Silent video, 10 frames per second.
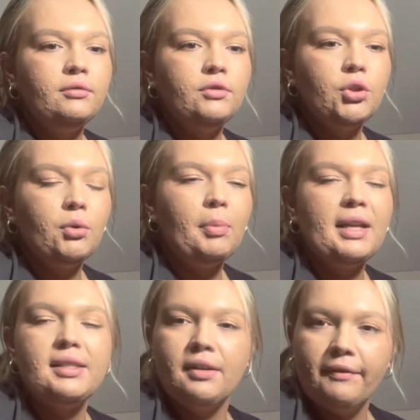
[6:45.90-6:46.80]
to
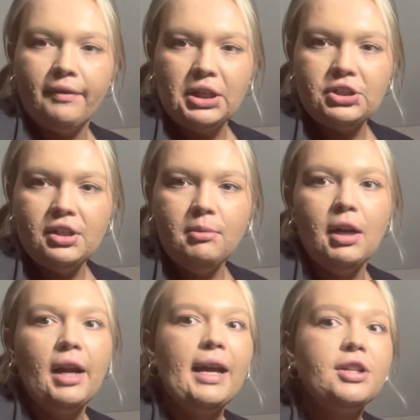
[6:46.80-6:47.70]
replace the function, but
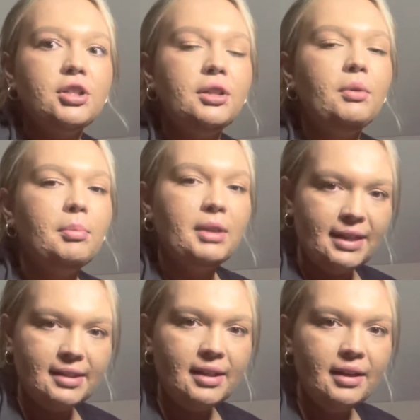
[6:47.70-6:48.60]
not actually
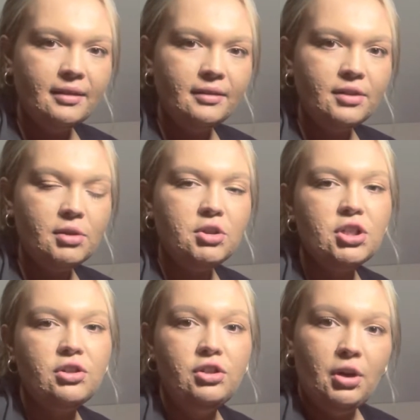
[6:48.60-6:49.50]
replace it. So it's
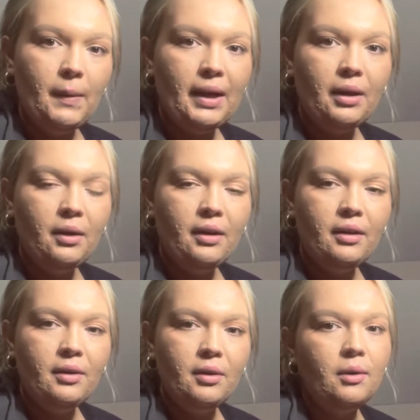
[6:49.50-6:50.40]
just doing
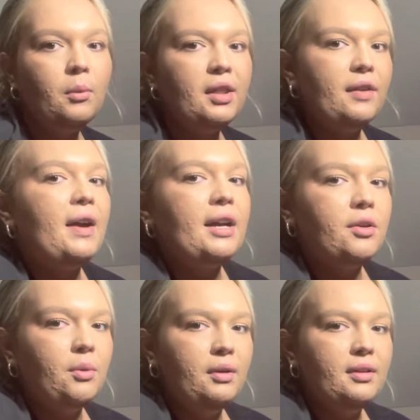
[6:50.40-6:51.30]
what the
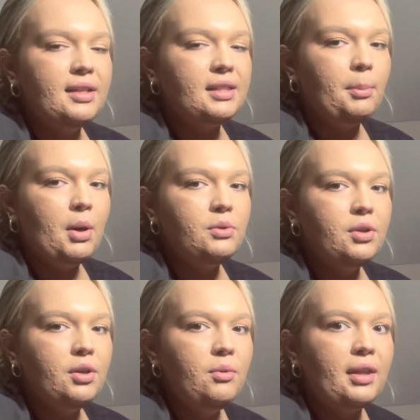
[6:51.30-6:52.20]
factor is supposed to
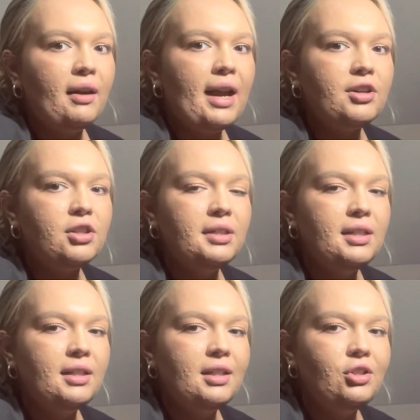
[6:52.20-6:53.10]
do without
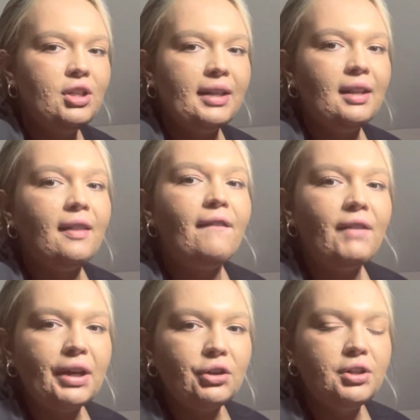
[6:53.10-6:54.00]
actually injecting that
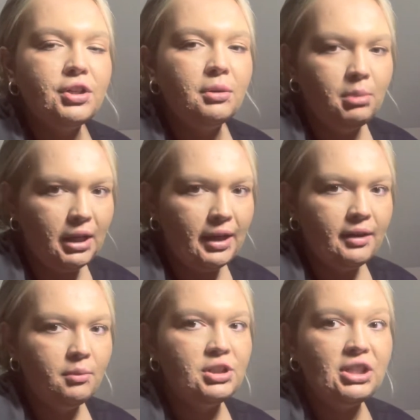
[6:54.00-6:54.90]
factor into your blood,
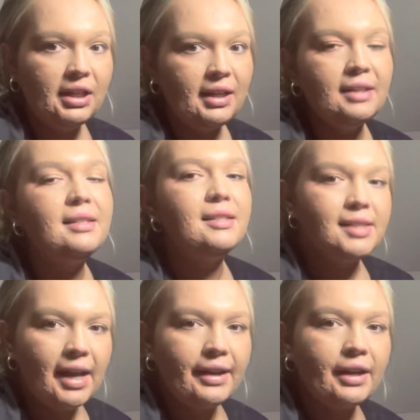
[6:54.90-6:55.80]
which again is
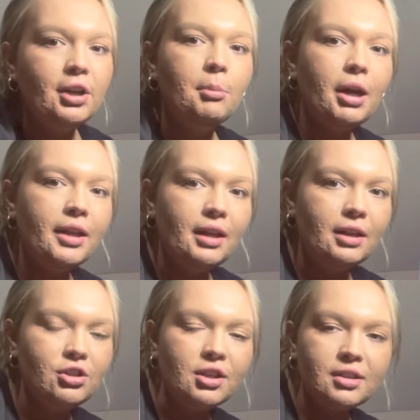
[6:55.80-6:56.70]
insane how your body can
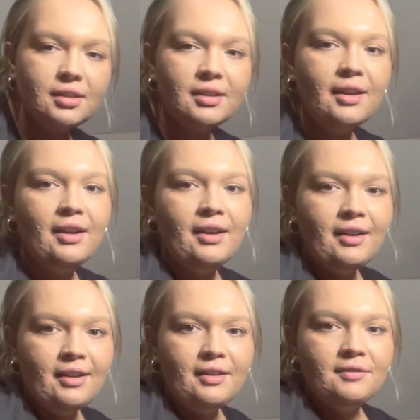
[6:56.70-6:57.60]
just
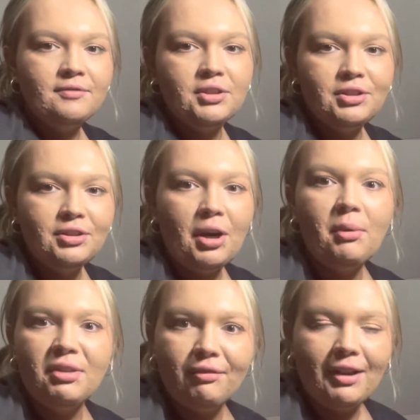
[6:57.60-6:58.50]
go
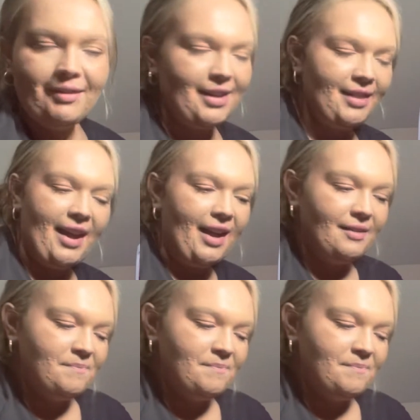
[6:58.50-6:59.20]
with the flow like that.